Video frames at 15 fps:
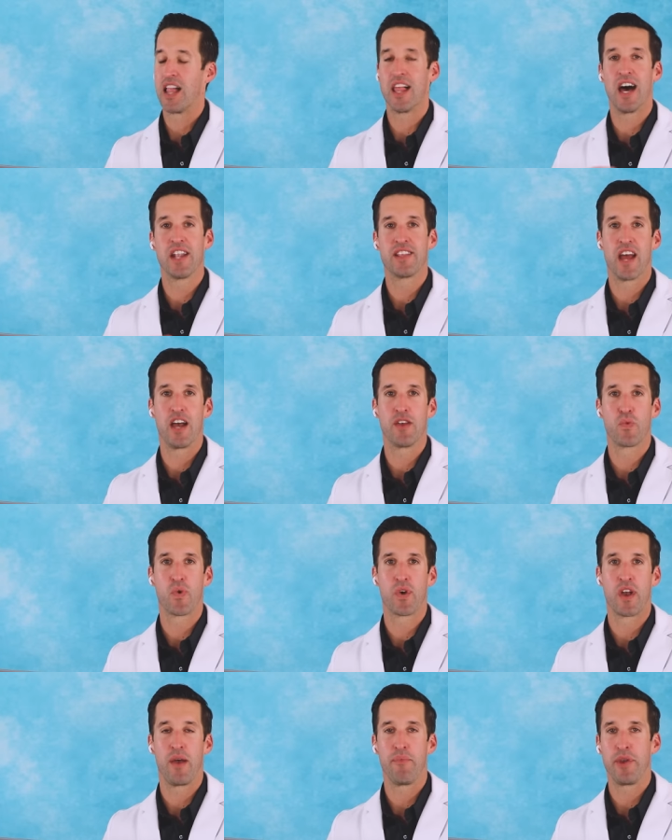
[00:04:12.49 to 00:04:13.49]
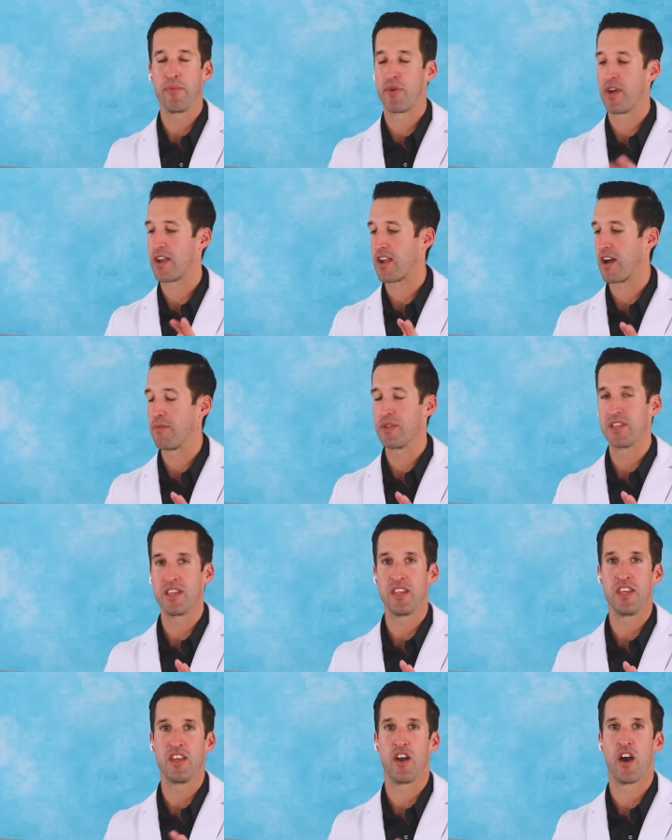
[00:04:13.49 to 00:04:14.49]
A lot of times we'll get people that come into
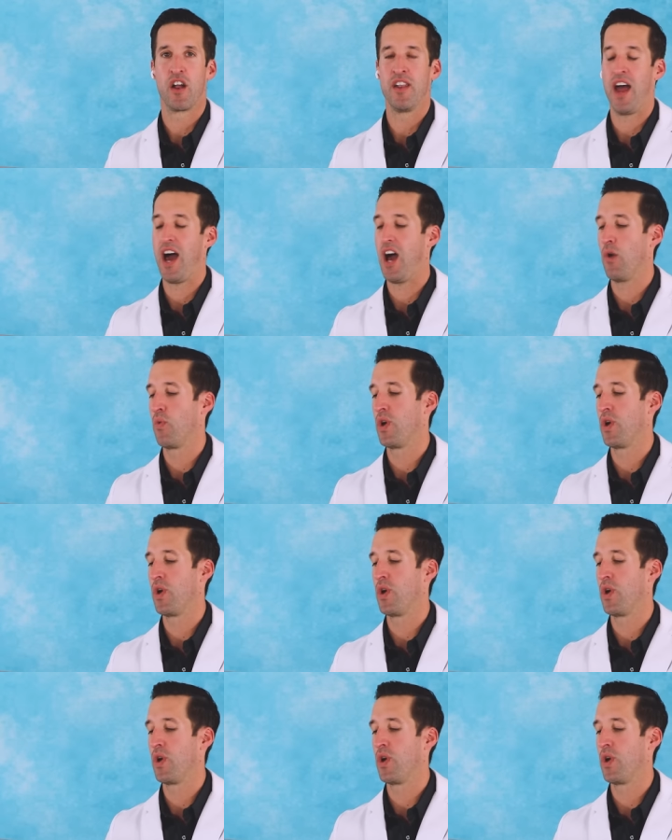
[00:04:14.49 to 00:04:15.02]
ER not